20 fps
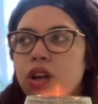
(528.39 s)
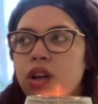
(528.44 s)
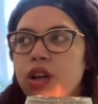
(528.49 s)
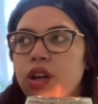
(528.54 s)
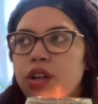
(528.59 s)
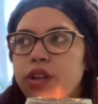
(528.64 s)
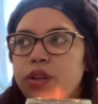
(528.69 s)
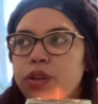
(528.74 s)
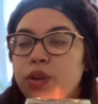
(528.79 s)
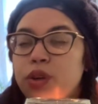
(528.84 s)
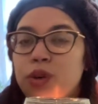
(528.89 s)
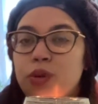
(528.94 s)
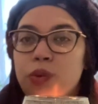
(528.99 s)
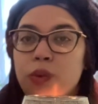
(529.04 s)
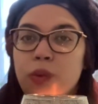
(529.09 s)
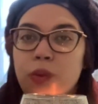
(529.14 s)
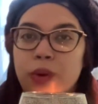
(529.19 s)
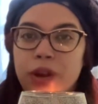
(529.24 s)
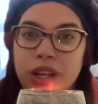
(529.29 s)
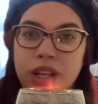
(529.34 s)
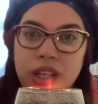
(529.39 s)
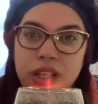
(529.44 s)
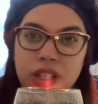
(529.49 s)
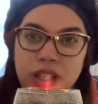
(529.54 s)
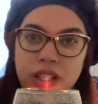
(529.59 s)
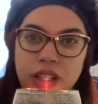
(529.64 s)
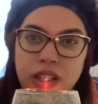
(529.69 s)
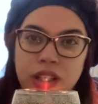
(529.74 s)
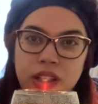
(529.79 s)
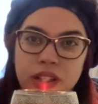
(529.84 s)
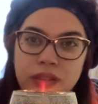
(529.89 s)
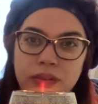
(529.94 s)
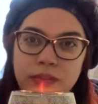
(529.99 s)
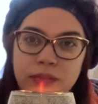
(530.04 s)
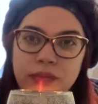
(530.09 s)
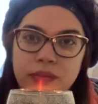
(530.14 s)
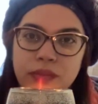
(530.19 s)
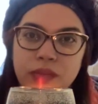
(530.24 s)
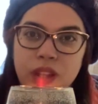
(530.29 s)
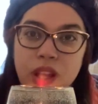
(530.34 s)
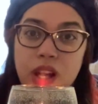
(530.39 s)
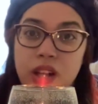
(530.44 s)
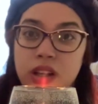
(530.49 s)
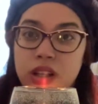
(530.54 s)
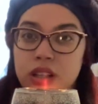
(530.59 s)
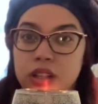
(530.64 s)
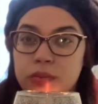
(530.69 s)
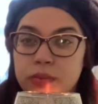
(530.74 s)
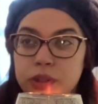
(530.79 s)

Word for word: you're waiting on other